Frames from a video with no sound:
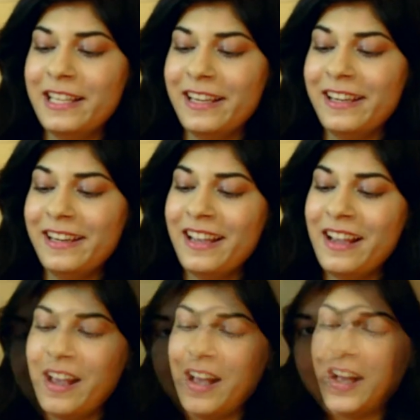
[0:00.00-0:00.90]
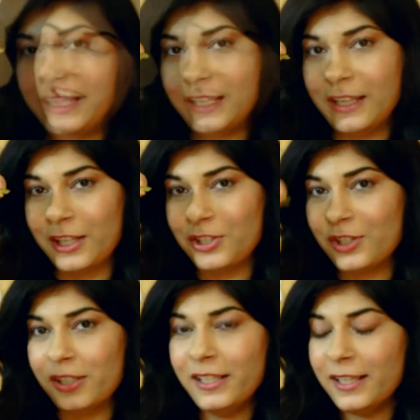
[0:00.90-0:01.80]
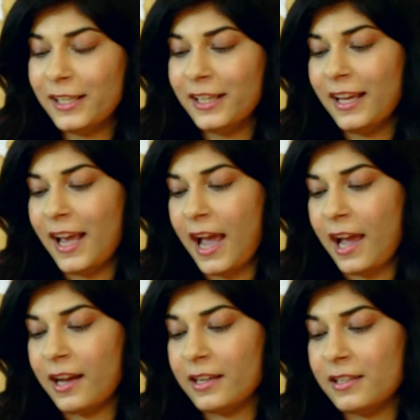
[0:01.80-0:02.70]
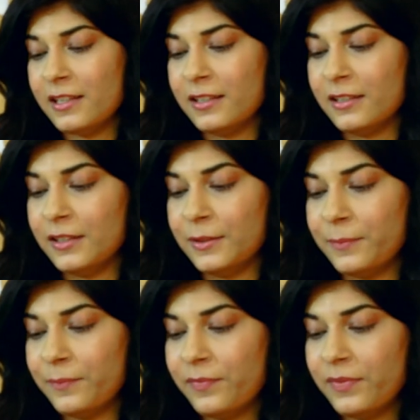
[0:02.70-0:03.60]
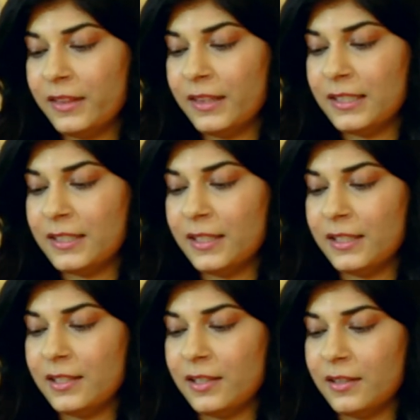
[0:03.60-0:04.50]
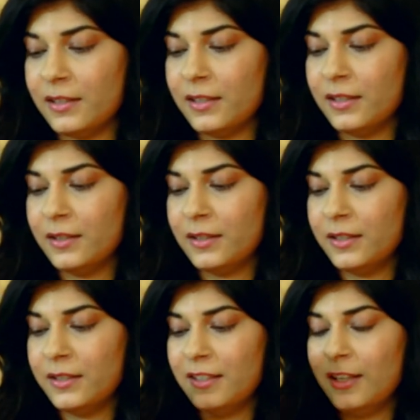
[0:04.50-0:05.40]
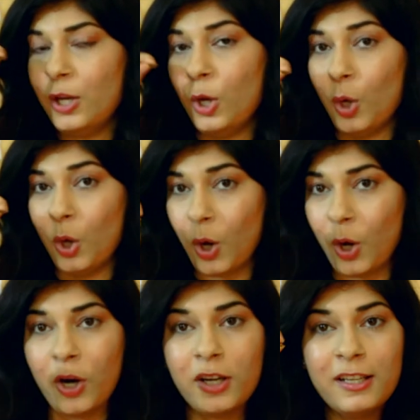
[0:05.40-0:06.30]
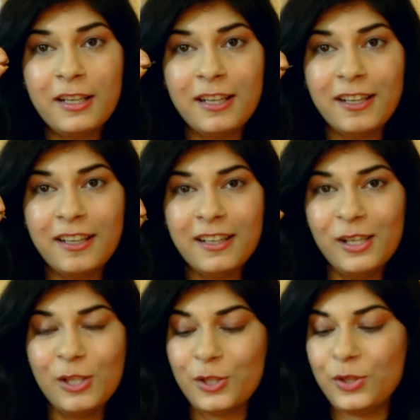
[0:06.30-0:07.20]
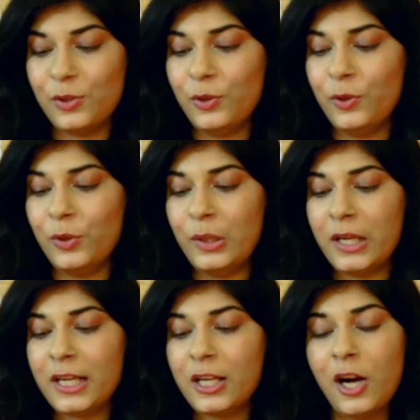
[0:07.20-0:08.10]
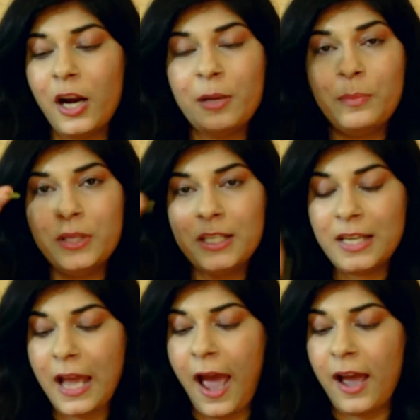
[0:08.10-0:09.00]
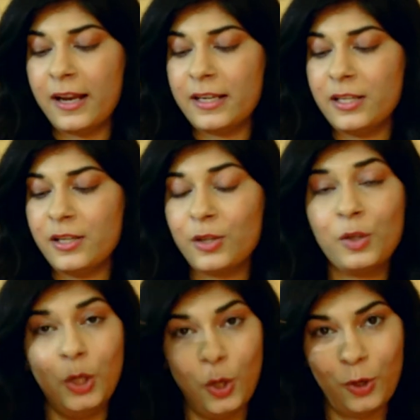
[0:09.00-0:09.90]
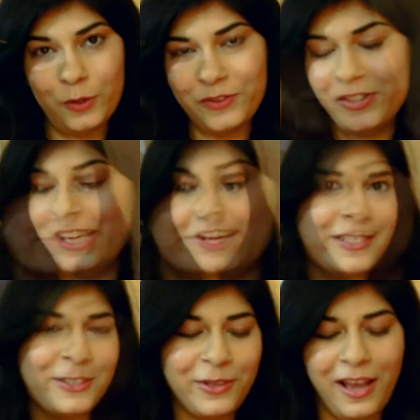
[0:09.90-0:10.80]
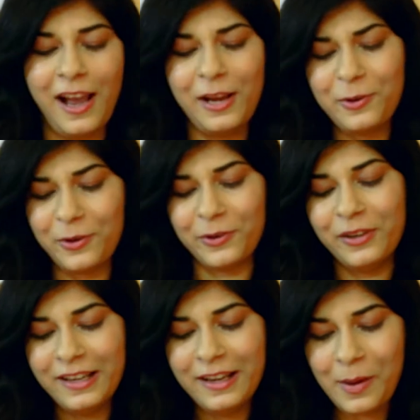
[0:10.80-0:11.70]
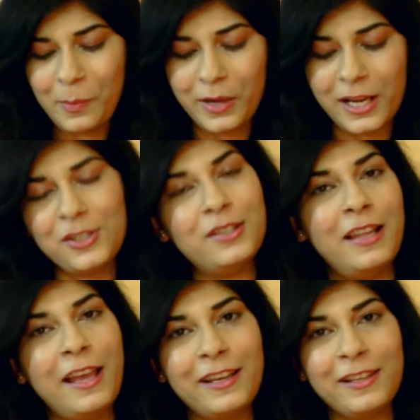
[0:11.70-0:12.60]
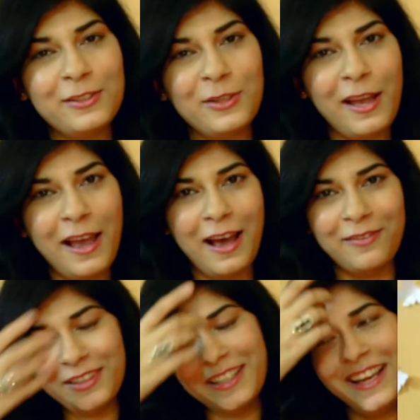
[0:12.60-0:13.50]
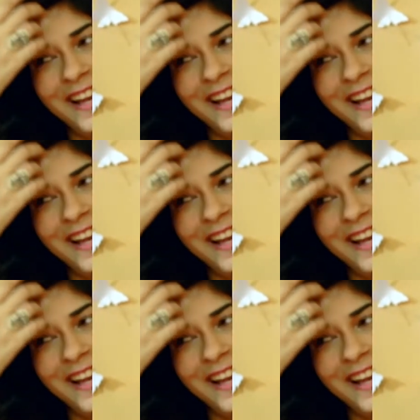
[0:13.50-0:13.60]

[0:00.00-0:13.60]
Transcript: in it the elaichi and uh, this is uh, long so cardamom and clove so yeah i don't know but i just like it so i have it